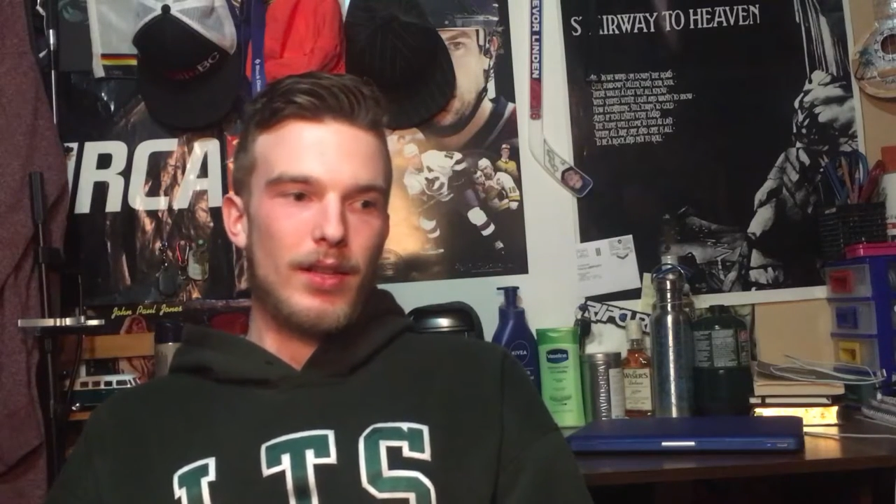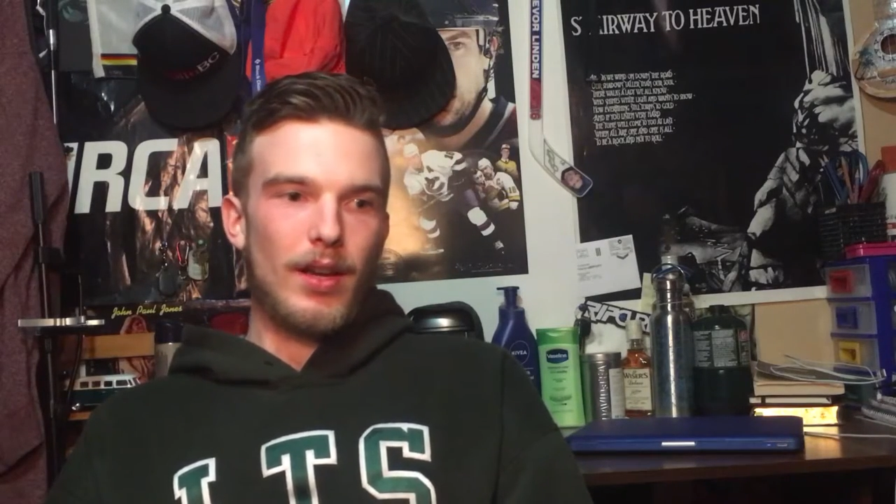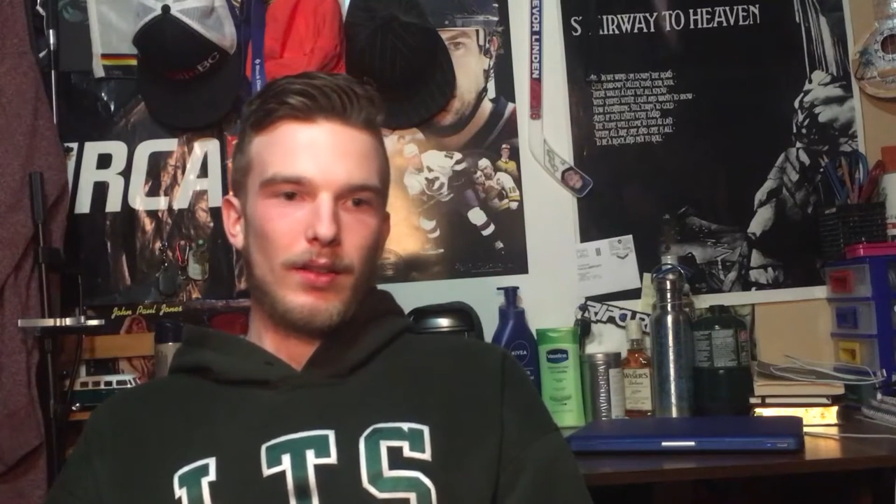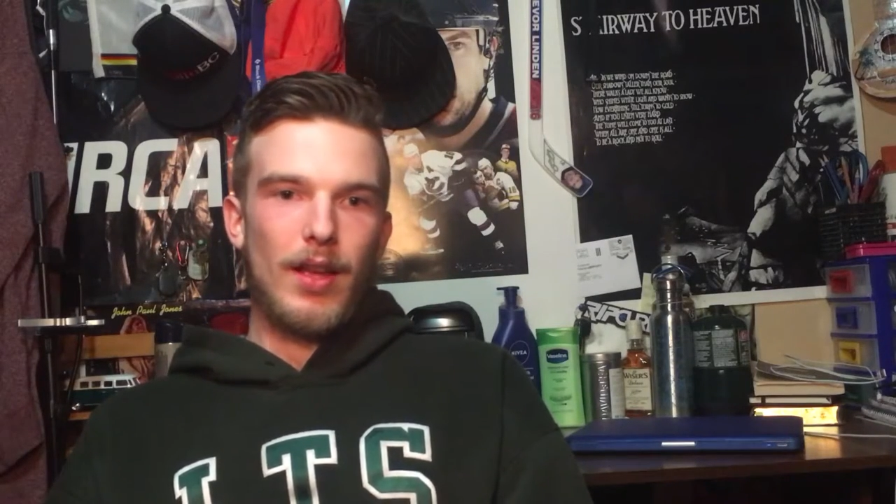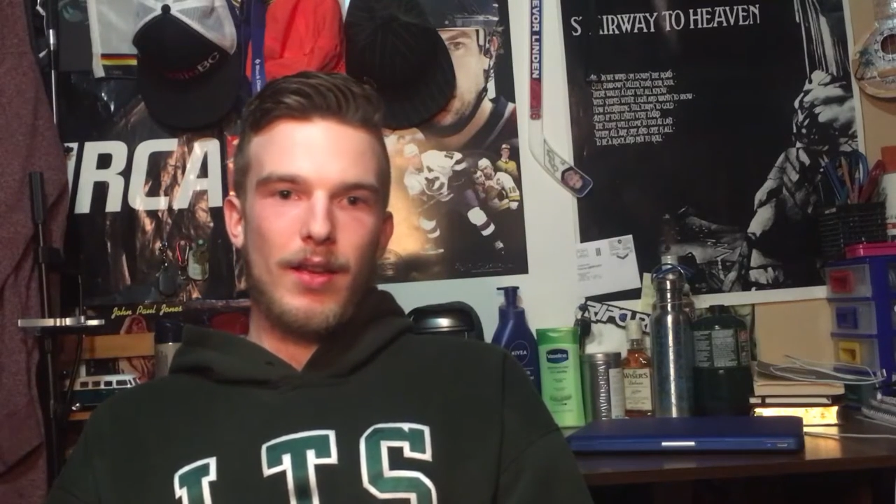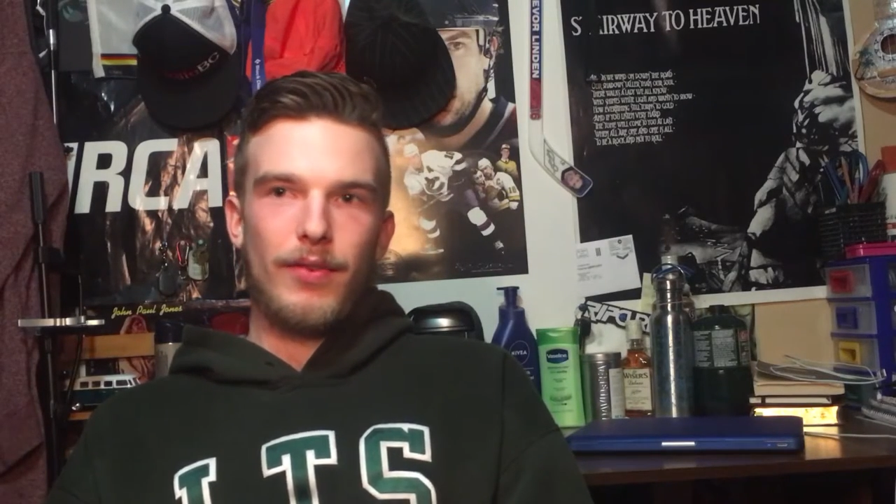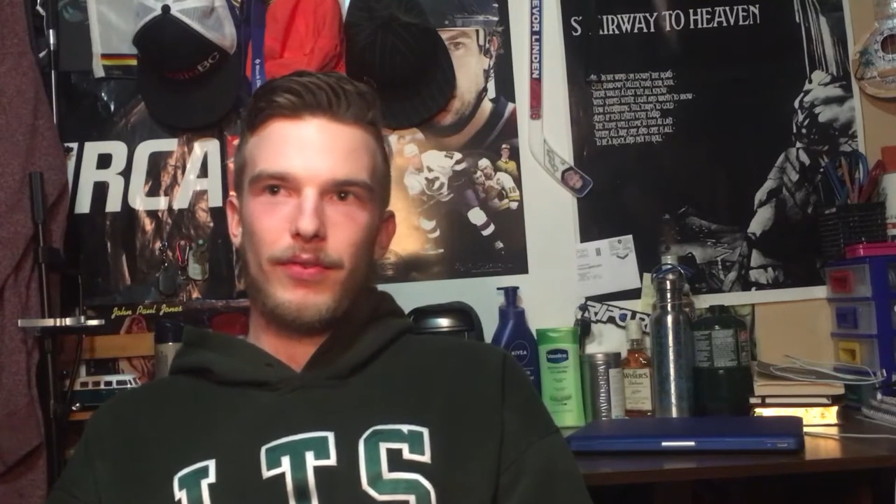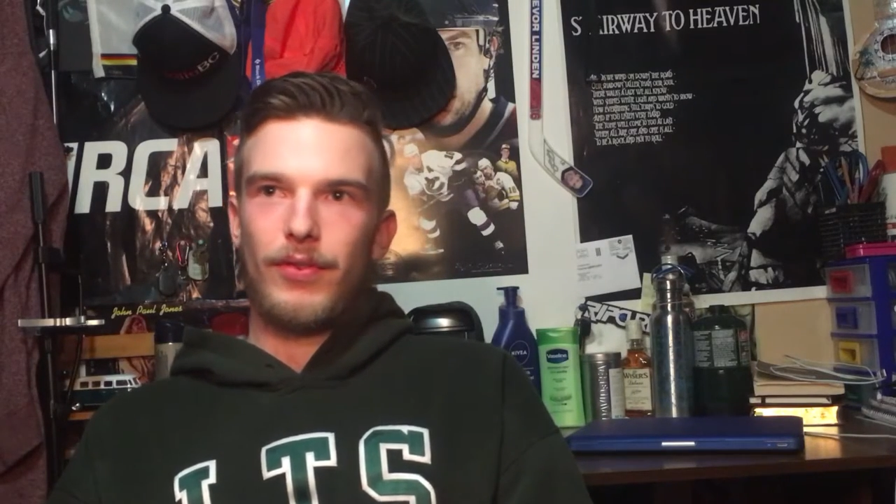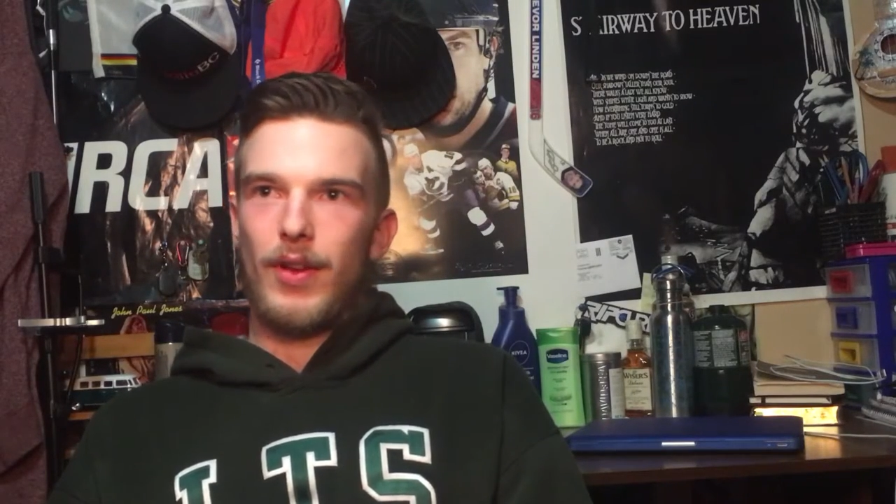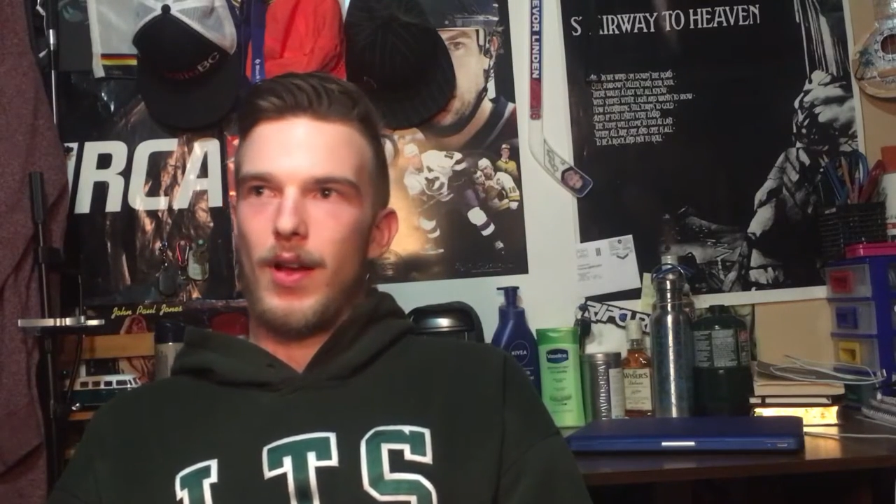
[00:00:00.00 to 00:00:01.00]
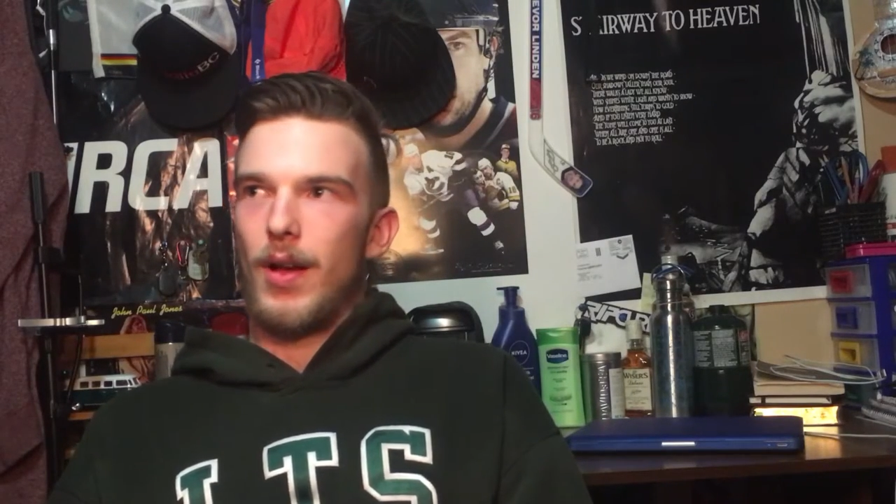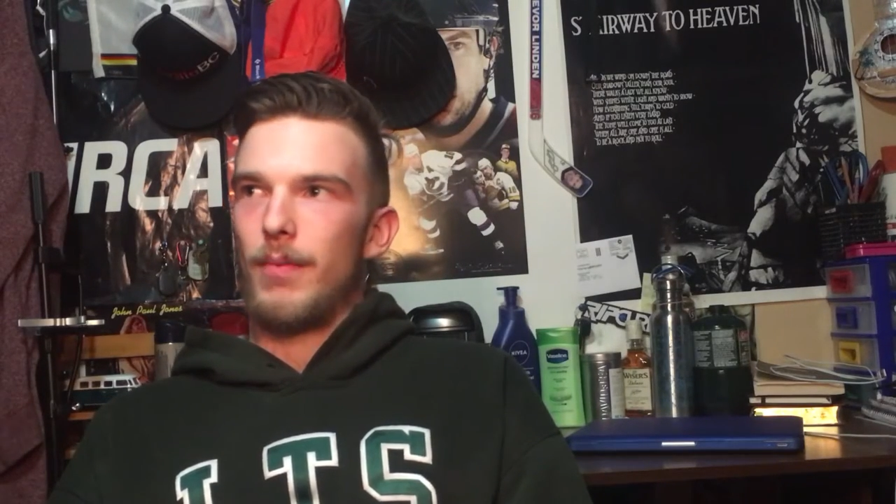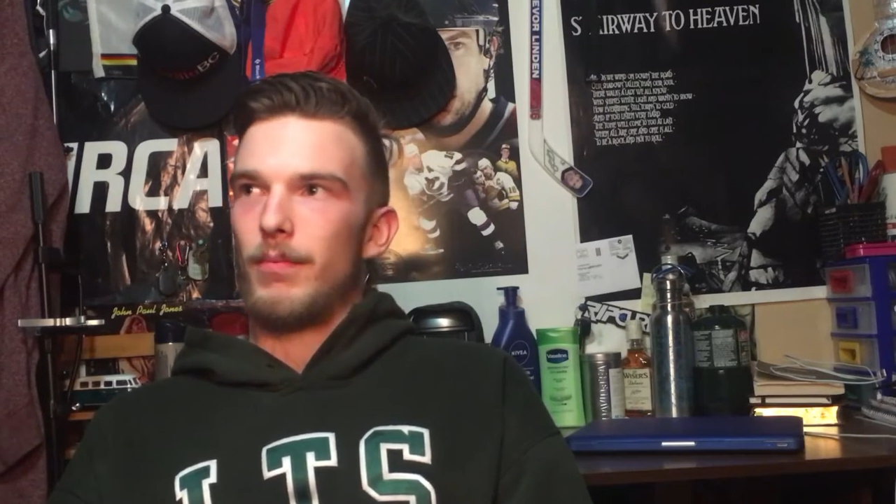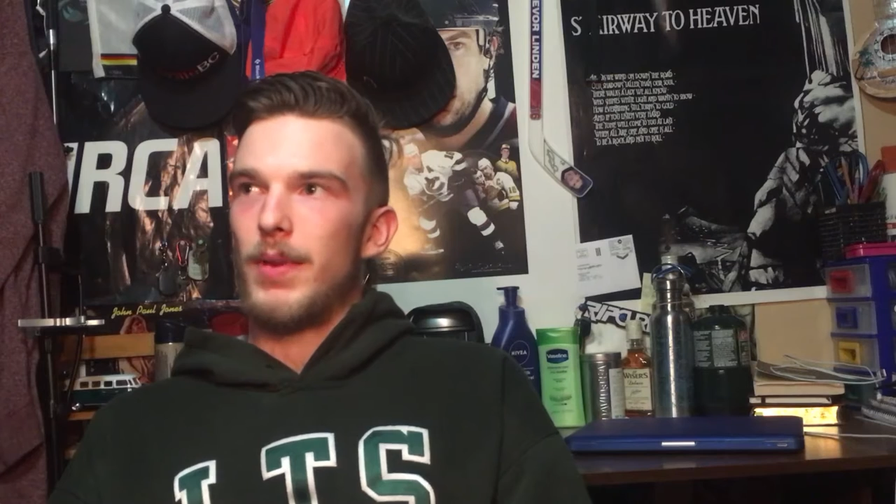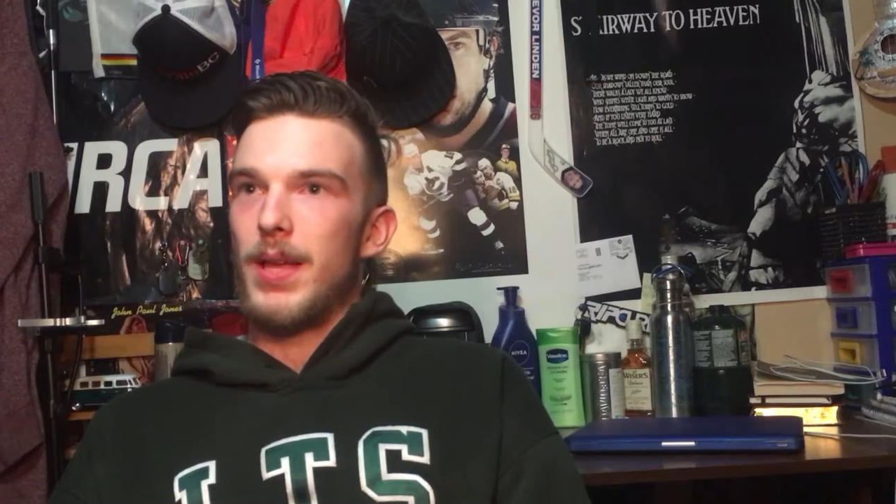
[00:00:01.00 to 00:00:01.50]
Young Life
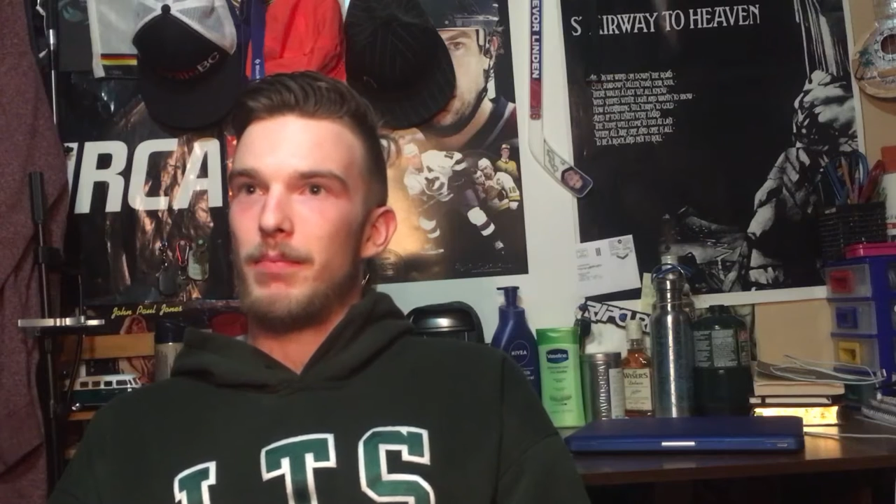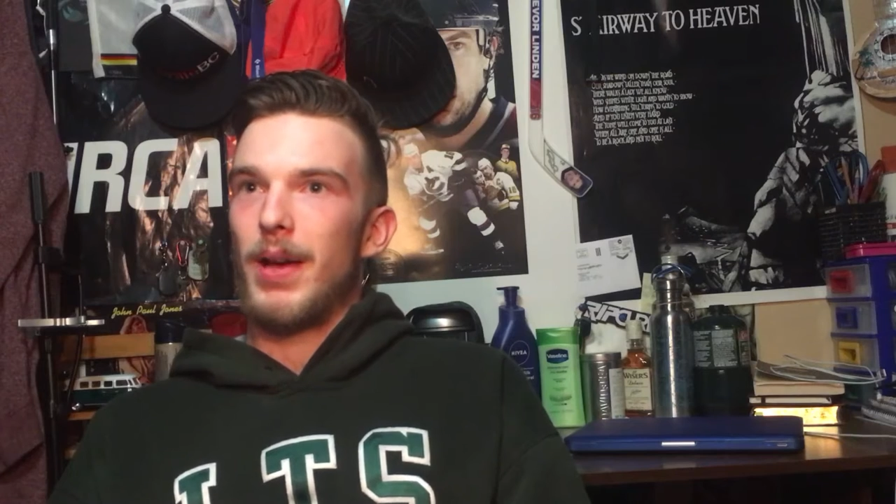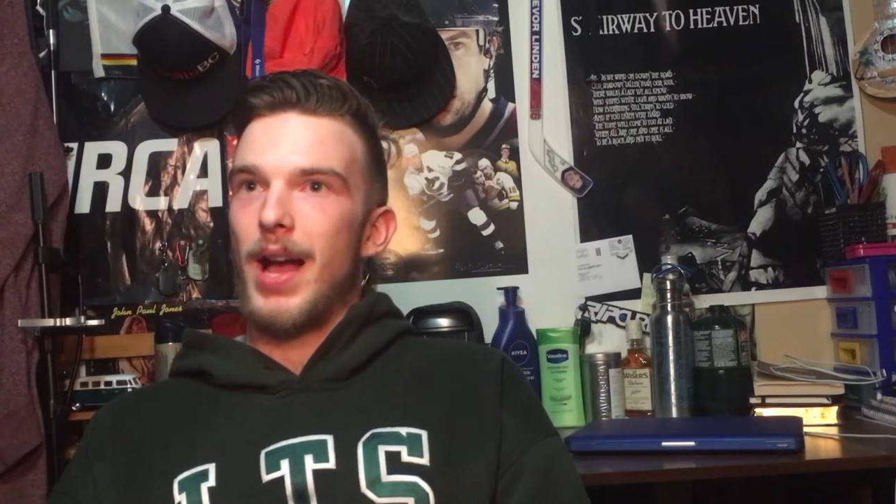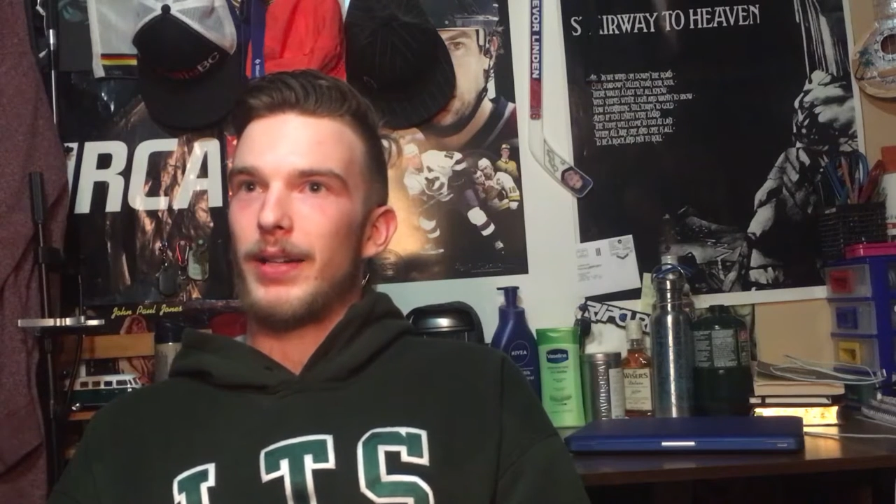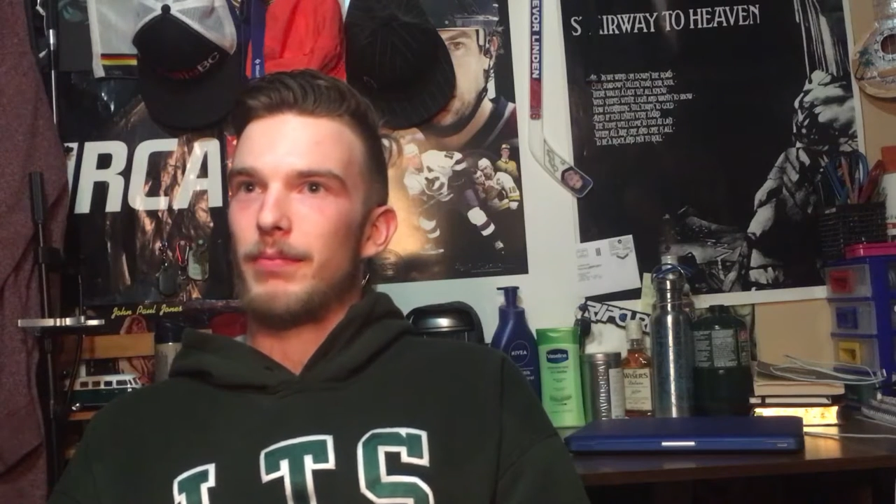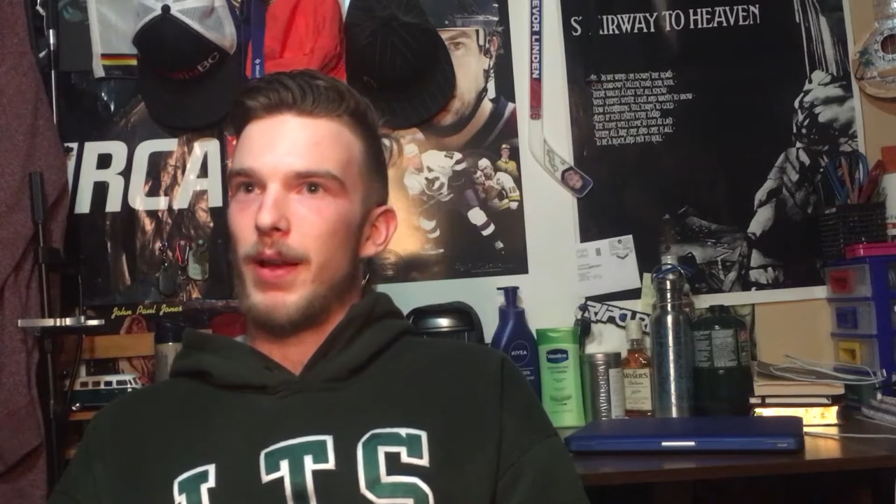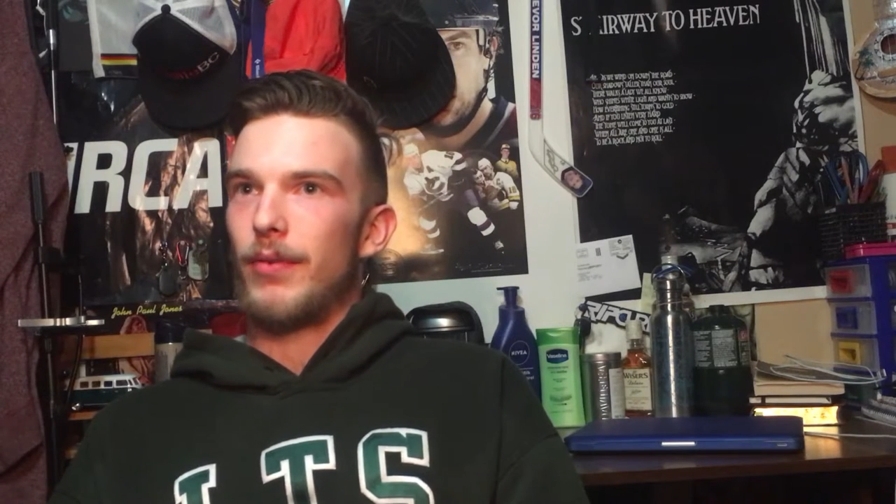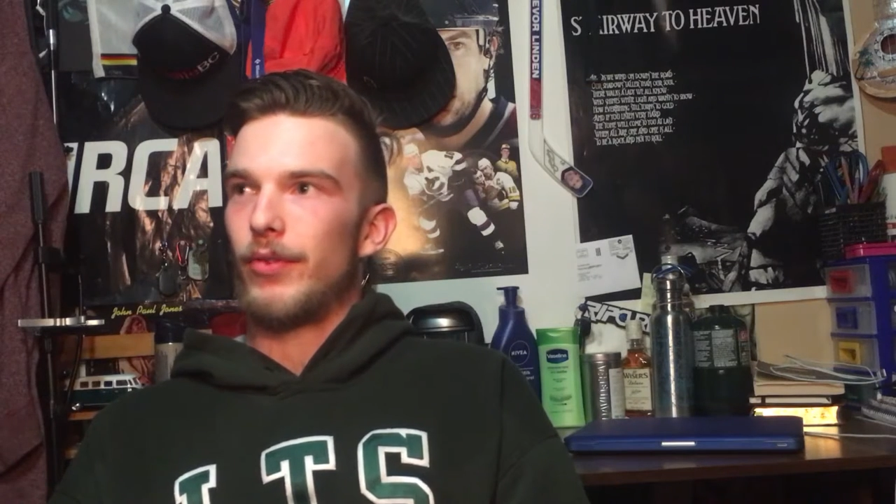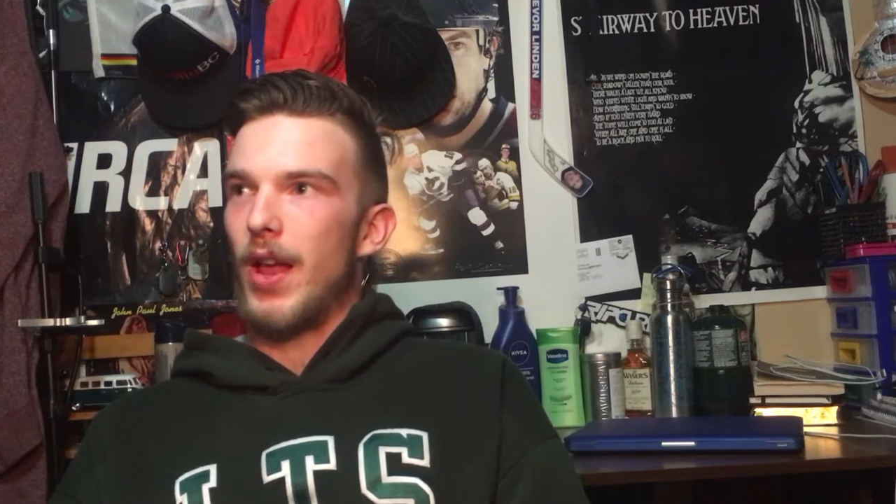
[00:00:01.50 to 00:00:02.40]
impact my